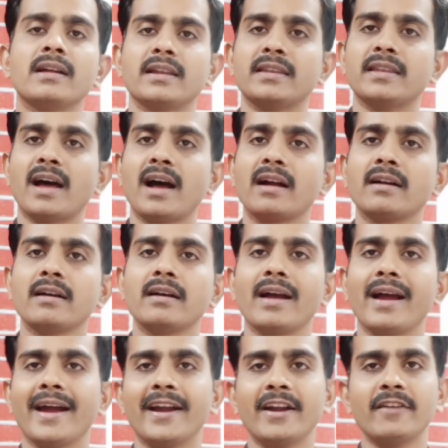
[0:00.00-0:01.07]
naga
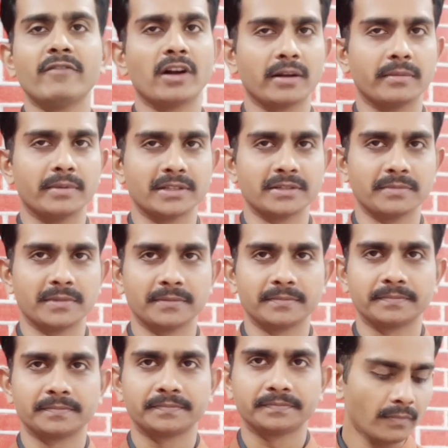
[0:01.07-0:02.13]
and vanga bhasma.
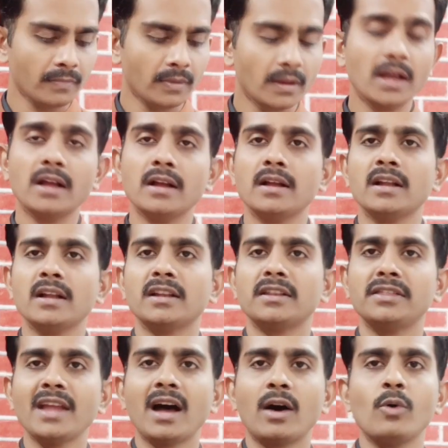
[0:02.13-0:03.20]

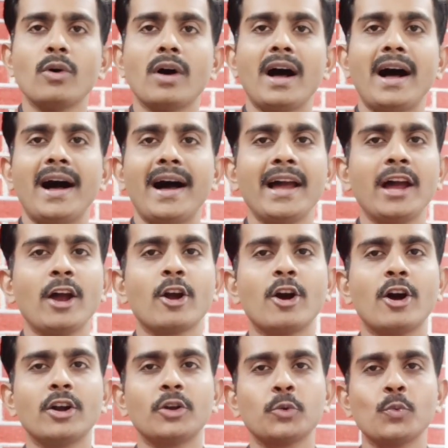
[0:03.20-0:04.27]
Now, I have
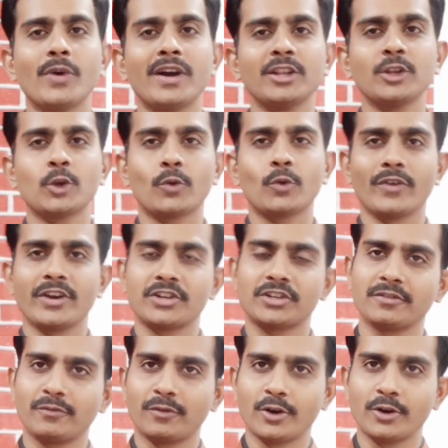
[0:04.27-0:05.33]
got one
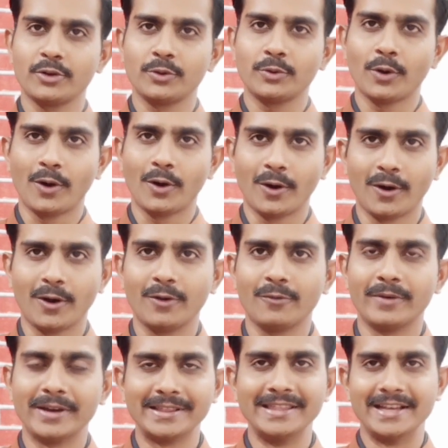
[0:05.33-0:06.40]
question for you all
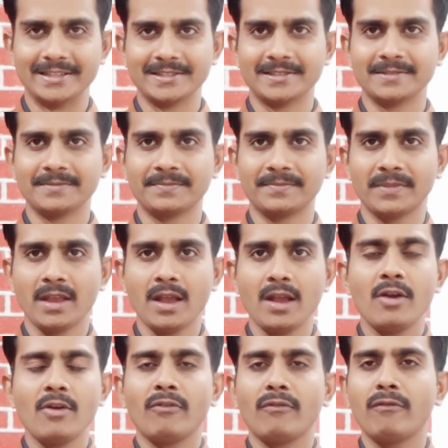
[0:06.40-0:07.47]
vaidyas.
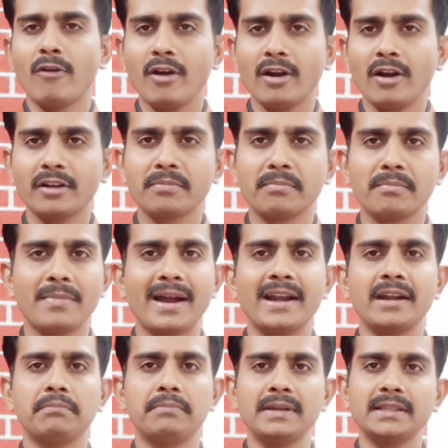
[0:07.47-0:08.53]
What
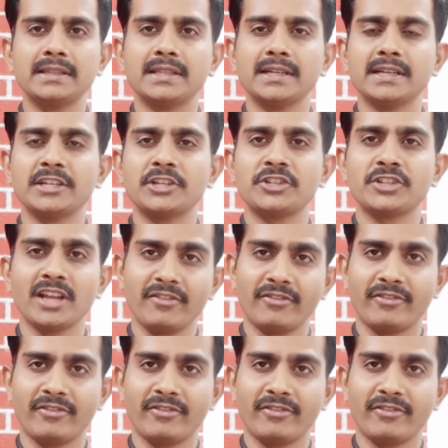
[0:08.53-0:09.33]
might be the shelf